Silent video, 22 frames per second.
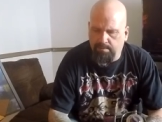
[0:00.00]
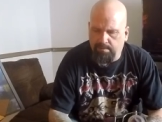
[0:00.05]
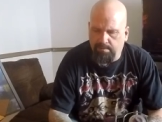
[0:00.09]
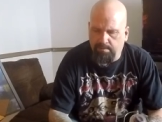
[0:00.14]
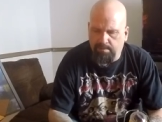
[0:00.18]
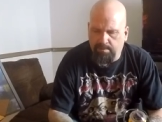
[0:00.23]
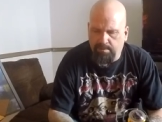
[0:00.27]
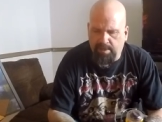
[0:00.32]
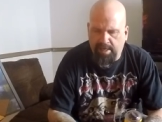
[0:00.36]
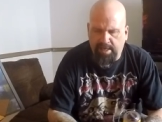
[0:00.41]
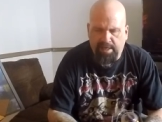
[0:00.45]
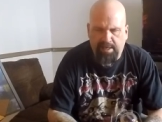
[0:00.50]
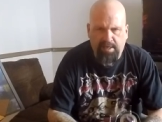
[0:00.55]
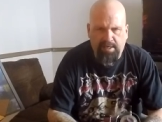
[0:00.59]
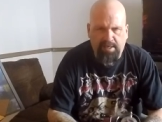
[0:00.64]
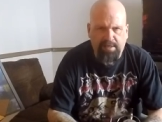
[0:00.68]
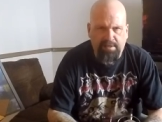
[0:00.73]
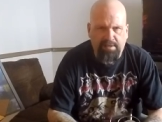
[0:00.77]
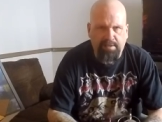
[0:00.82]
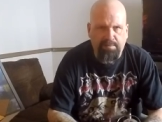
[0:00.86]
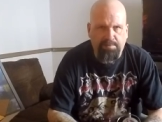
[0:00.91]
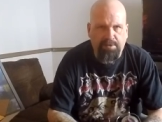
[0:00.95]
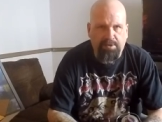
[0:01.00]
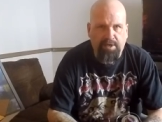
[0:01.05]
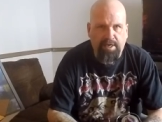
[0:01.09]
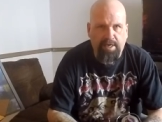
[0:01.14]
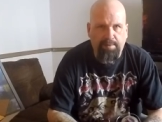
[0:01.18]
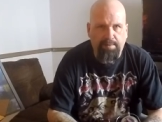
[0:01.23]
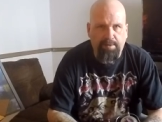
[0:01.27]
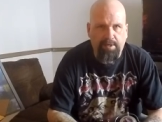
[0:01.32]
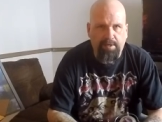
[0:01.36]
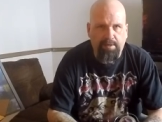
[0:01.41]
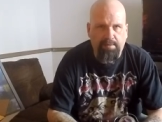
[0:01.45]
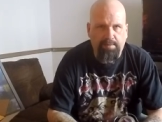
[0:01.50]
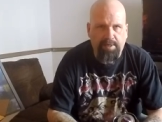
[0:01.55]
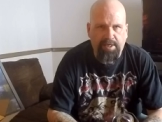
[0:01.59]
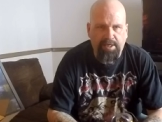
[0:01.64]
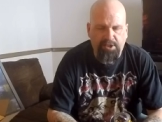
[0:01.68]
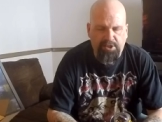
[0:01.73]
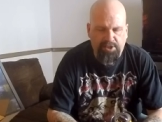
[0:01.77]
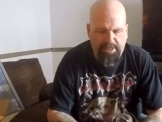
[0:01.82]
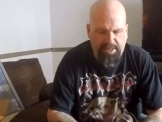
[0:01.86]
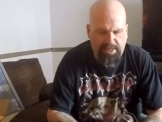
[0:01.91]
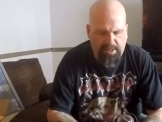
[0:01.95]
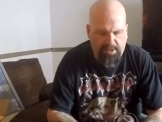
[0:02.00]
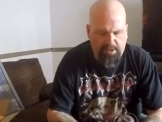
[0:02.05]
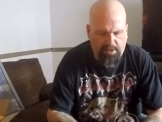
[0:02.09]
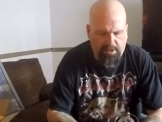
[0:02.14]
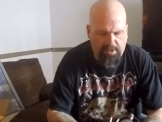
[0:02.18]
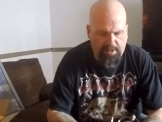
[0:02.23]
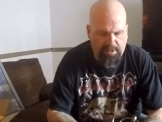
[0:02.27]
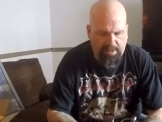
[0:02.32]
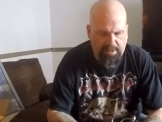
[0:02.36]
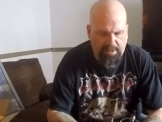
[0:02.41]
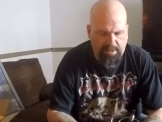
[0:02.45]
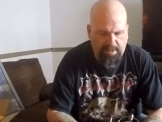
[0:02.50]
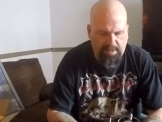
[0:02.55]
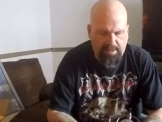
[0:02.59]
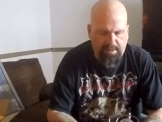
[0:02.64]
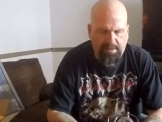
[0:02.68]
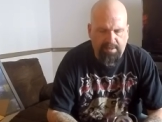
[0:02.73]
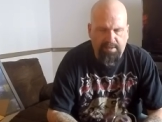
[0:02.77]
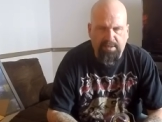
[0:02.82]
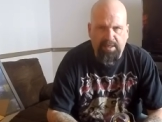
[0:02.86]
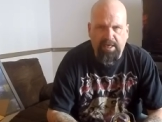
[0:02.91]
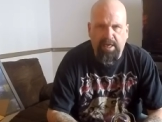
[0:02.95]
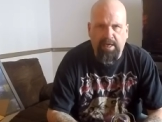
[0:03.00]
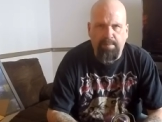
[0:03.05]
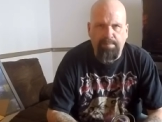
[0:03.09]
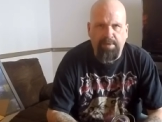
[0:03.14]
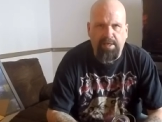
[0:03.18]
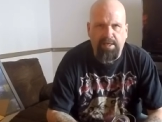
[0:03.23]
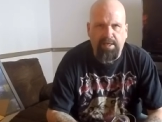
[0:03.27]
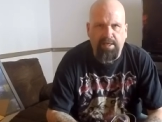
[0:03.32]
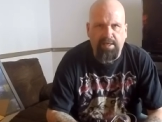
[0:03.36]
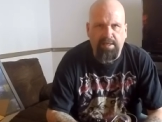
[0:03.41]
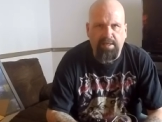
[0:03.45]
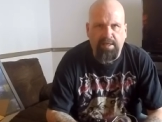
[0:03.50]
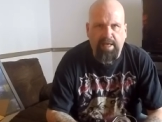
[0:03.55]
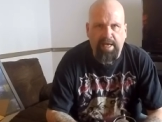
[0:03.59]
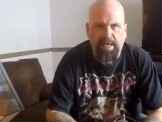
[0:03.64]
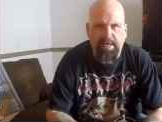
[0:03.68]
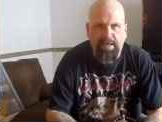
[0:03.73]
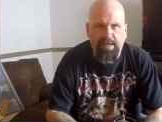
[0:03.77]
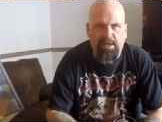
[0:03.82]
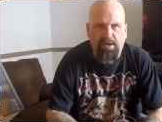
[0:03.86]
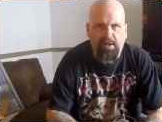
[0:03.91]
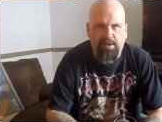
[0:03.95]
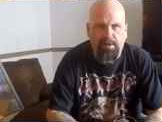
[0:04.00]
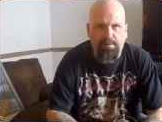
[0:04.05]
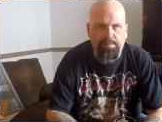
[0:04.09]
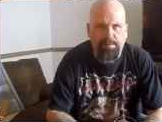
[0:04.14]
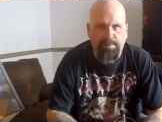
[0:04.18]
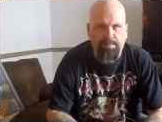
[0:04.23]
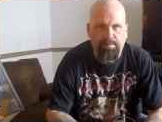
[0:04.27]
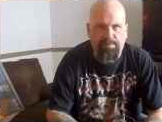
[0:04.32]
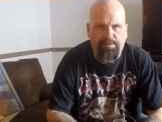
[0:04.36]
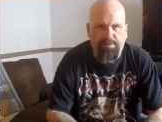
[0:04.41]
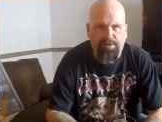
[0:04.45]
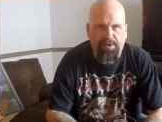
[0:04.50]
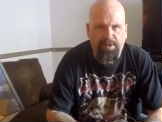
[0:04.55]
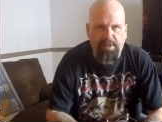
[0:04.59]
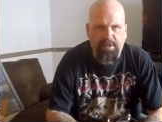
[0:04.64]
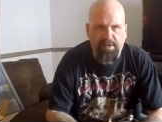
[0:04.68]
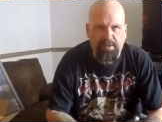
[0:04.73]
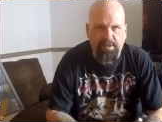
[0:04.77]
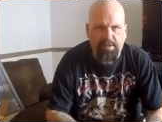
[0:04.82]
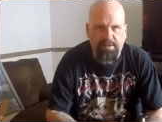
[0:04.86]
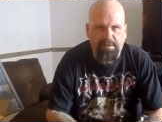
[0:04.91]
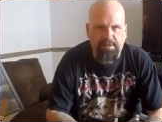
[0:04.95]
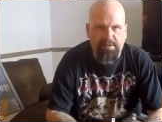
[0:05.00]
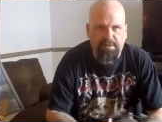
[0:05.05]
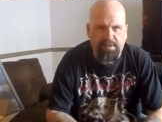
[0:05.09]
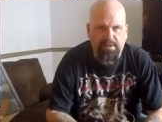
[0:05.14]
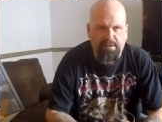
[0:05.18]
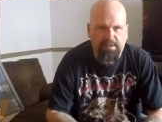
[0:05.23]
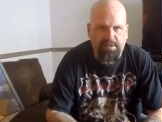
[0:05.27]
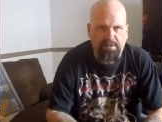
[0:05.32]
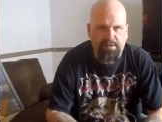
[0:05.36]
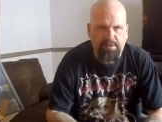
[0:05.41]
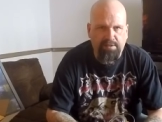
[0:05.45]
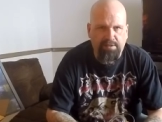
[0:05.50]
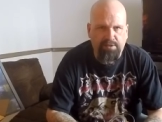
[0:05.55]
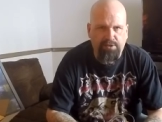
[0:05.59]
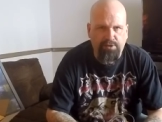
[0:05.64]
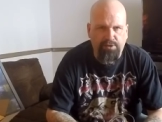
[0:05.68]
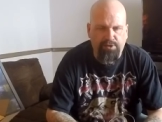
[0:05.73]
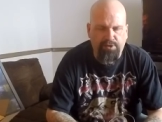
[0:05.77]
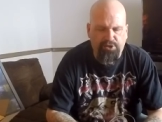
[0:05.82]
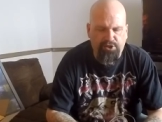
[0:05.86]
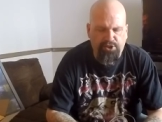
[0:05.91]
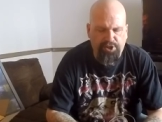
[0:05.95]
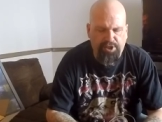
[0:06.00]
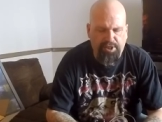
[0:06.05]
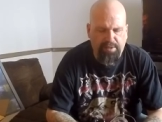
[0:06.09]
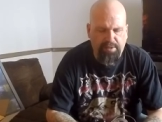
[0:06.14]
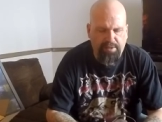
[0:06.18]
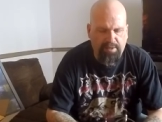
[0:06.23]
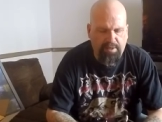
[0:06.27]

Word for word: liking and subscribing to my channel, uh, commenting, hanging out, being my friend. Let's just shoot the shit.